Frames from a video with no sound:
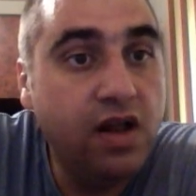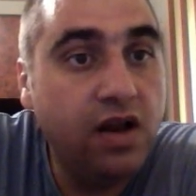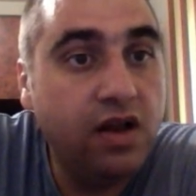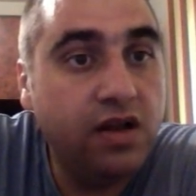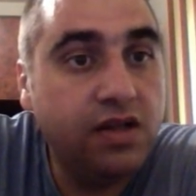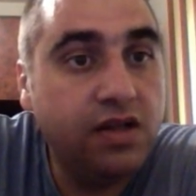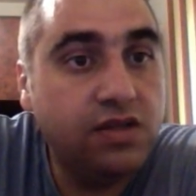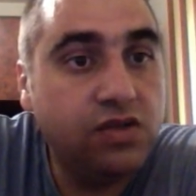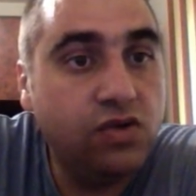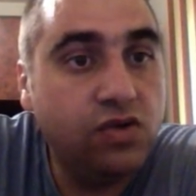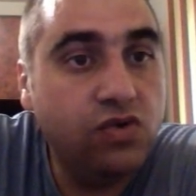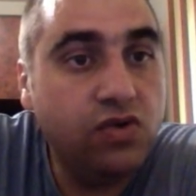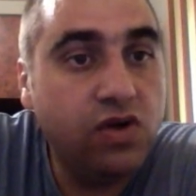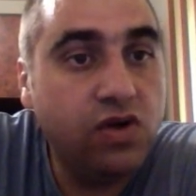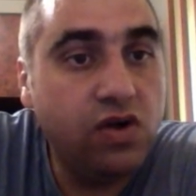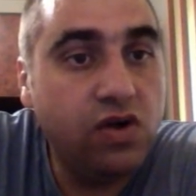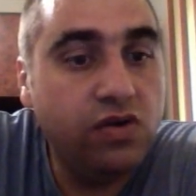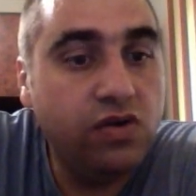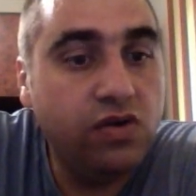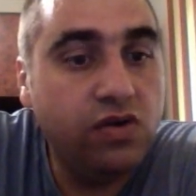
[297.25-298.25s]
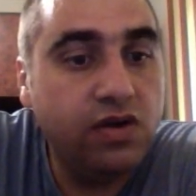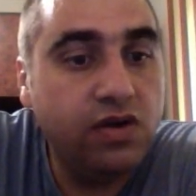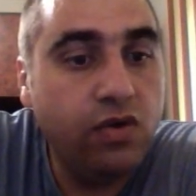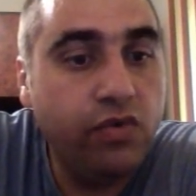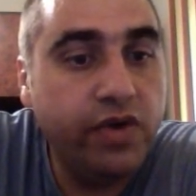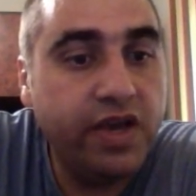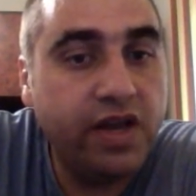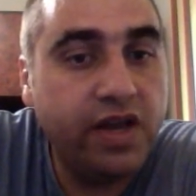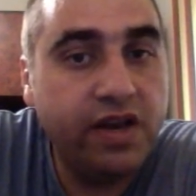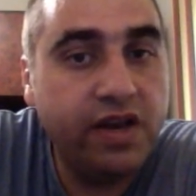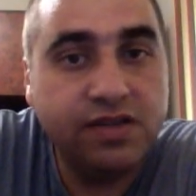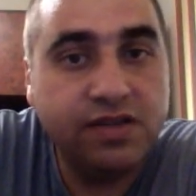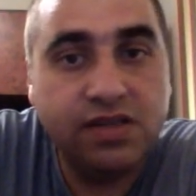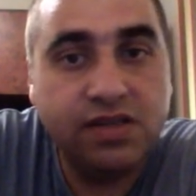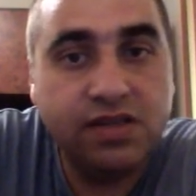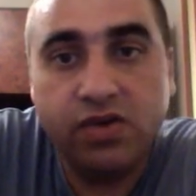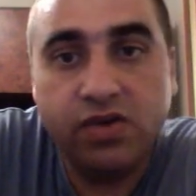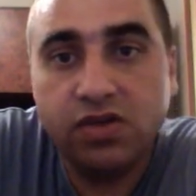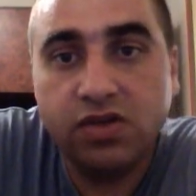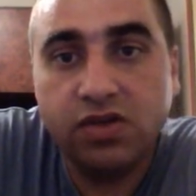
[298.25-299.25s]
Let's look on weekly and see
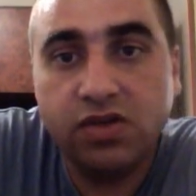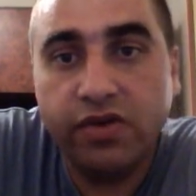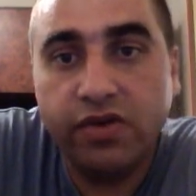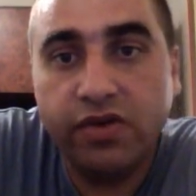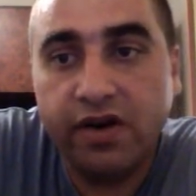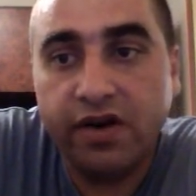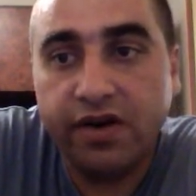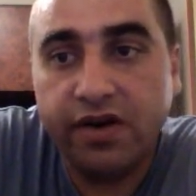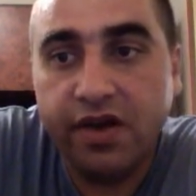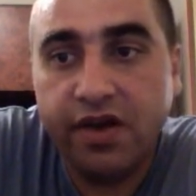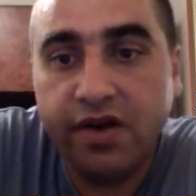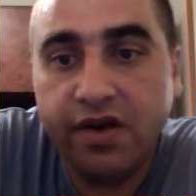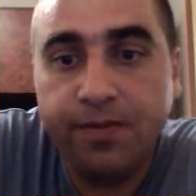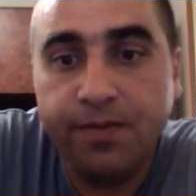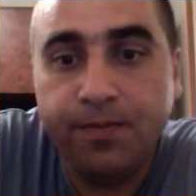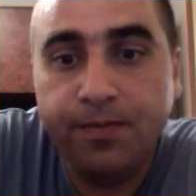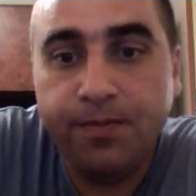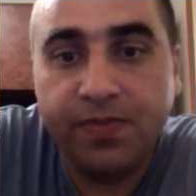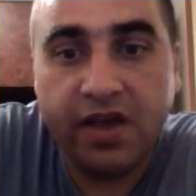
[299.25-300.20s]
what's going on here.